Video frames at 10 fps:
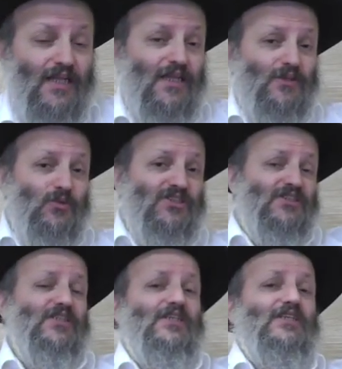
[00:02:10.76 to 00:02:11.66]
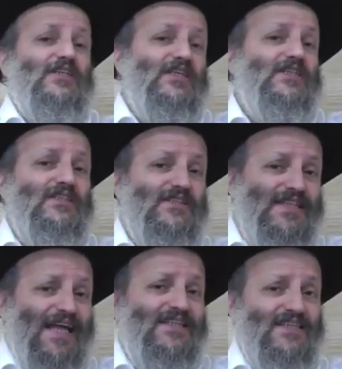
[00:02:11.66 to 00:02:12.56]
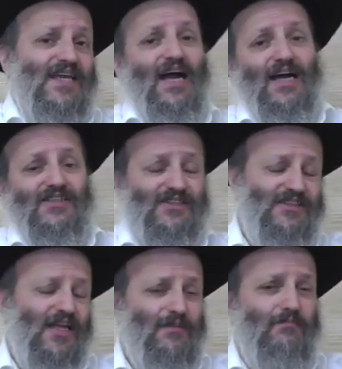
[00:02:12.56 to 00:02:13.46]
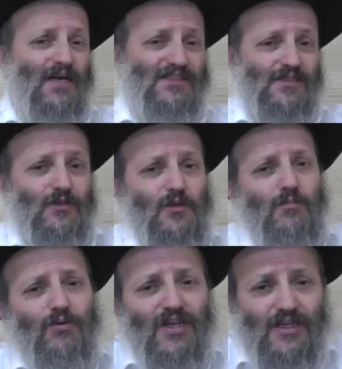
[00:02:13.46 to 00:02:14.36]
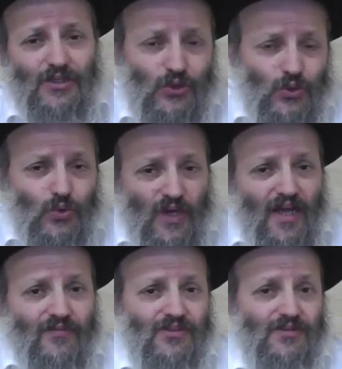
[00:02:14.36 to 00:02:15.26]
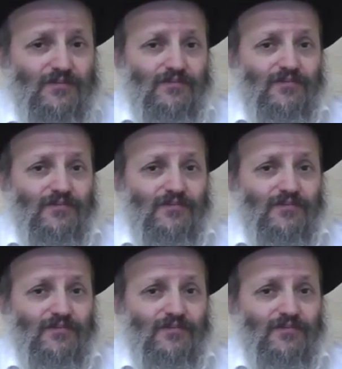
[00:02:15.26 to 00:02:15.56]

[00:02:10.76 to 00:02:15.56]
that we see in that Yachatz, in that matzah, that we break in two halves.